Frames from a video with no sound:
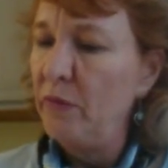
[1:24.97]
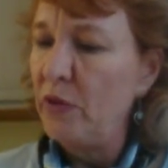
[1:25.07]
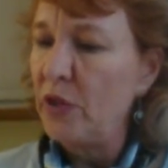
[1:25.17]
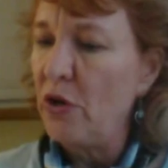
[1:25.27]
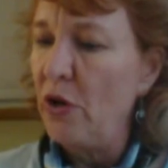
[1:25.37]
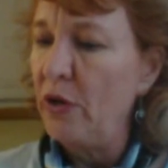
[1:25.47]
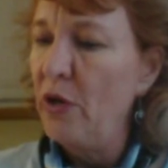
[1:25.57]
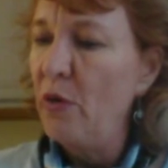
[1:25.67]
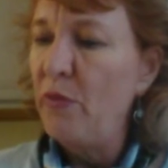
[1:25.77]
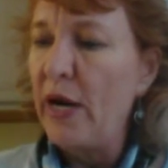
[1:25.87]
What's it
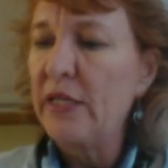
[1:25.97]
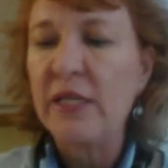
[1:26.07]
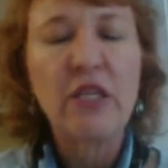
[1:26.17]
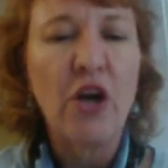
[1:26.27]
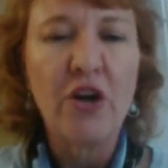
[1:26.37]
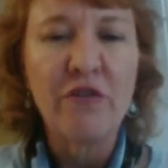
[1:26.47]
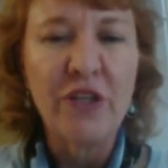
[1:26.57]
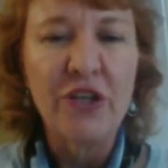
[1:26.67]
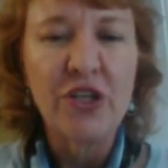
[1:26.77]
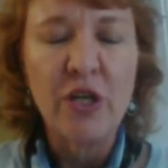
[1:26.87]
called? Practicing the Art of
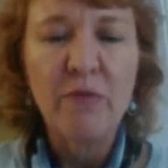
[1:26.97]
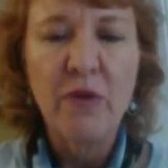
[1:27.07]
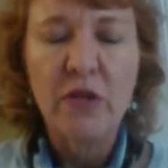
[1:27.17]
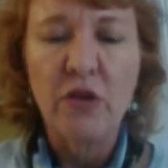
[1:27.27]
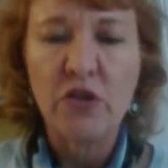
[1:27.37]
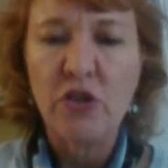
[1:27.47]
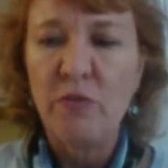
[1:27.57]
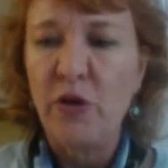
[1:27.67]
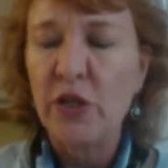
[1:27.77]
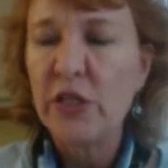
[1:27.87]
Leadership, those
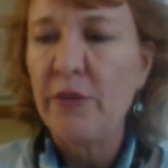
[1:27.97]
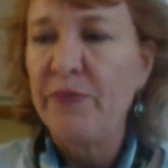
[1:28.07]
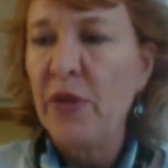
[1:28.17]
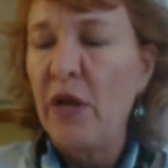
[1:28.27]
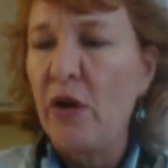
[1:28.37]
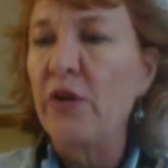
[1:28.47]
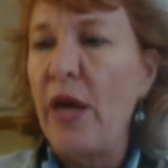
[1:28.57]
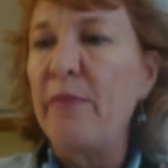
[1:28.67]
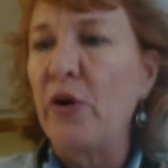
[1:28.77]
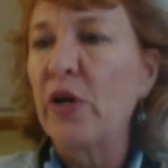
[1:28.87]
2 books, or
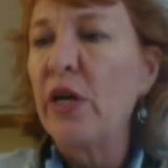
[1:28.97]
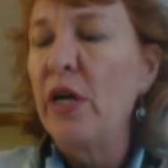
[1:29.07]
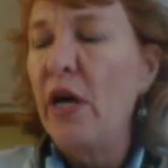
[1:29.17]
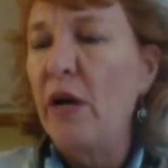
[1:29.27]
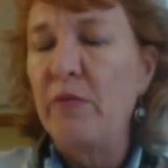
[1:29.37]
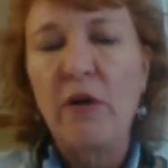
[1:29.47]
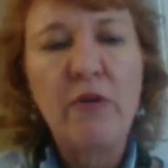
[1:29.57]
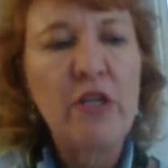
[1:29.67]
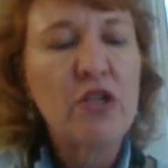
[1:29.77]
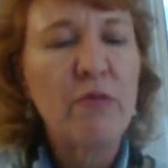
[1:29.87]
that book. I'm not
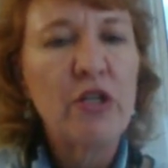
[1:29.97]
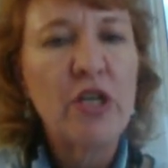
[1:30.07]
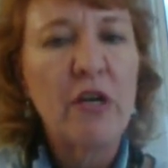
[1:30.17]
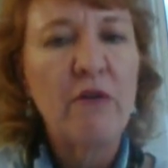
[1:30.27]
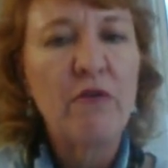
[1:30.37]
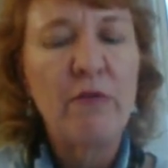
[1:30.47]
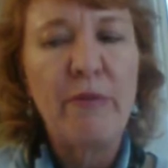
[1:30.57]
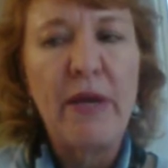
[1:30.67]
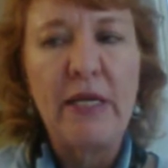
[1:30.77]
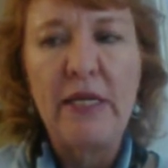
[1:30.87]
reading so much out of
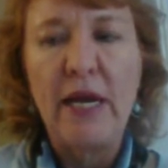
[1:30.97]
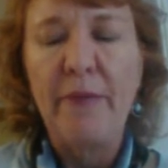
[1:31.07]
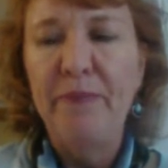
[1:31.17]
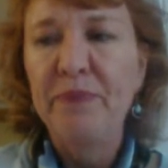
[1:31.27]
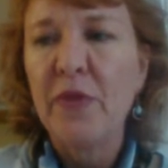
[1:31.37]
Ruby Payne yet.